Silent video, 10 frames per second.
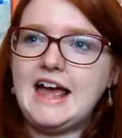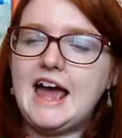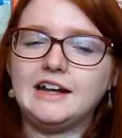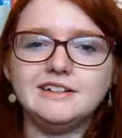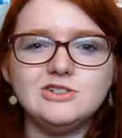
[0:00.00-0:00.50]

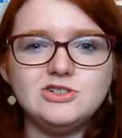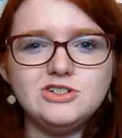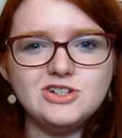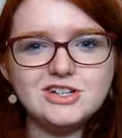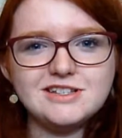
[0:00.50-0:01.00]
And I
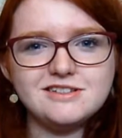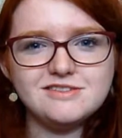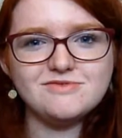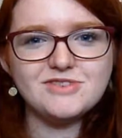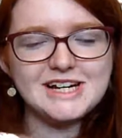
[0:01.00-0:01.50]
just
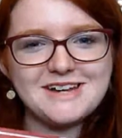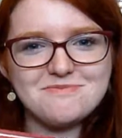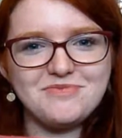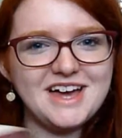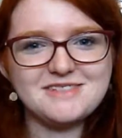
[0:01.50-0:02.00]
really,
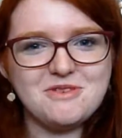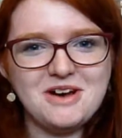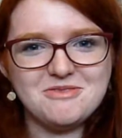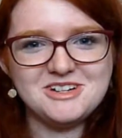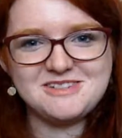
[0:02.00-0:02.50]
that's why
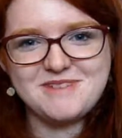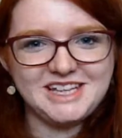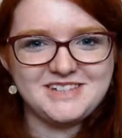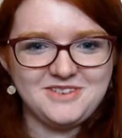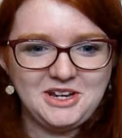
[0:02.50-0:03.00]
I wanted to make
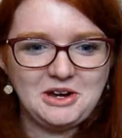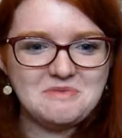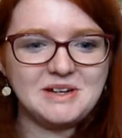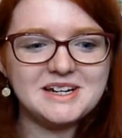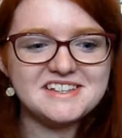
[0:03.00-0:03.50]
this video,
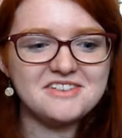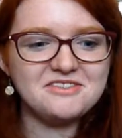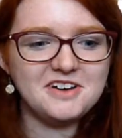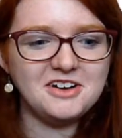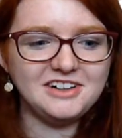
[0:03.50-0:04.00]
because I
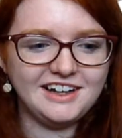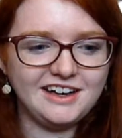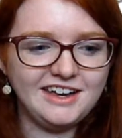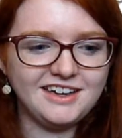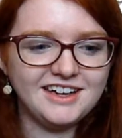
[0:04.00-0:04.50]
felt
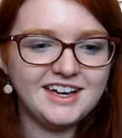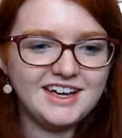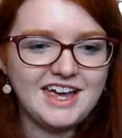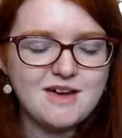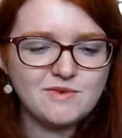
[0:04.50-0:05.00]
like
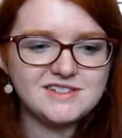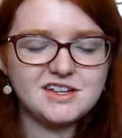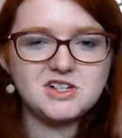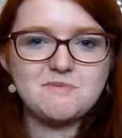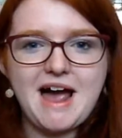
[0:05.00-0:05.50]
it was
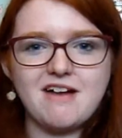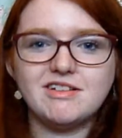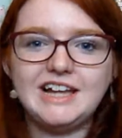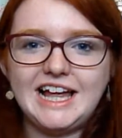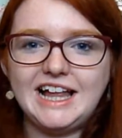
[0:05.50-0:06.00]
such a
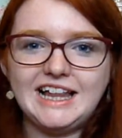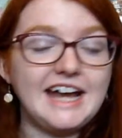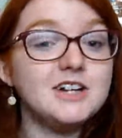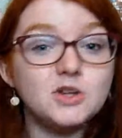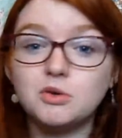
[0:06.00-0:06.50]
parallel, and
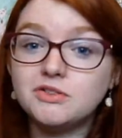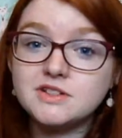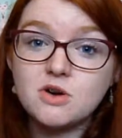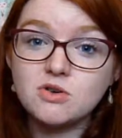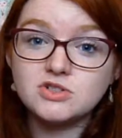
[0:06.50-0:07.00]
I don't know if
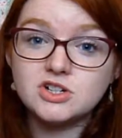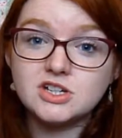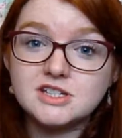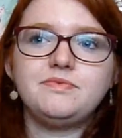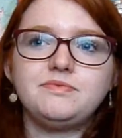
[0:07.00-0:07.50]
it's conscious.